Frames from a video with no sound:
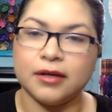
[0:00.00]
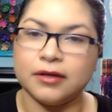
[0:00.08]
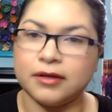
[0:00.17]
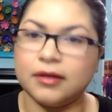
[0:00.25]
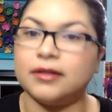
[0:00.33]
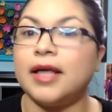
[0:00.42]

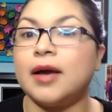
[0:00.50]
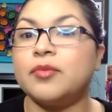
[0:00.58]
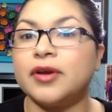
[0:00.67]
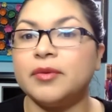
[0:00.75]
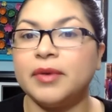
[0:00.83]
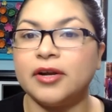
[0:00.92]

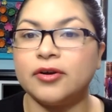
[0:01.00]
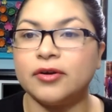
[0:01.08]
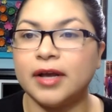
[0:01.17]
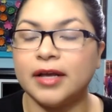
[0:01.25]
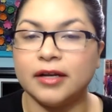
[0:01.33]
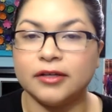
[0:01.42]
collaborate better
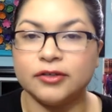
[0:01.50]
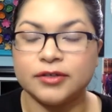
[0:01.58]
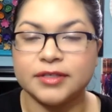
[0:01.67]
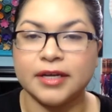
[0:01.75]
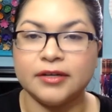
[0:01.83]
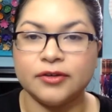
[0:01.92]
and
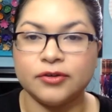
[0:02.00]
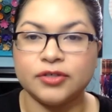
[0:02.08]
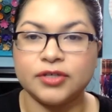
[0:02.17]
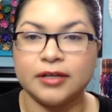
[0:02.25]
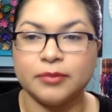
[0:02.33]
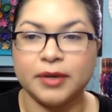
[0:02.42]
understand your
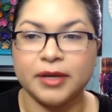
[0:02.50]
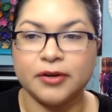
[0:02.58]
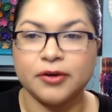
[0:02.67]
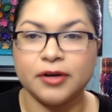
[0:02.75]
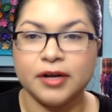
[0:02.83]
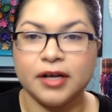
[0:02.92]
child better.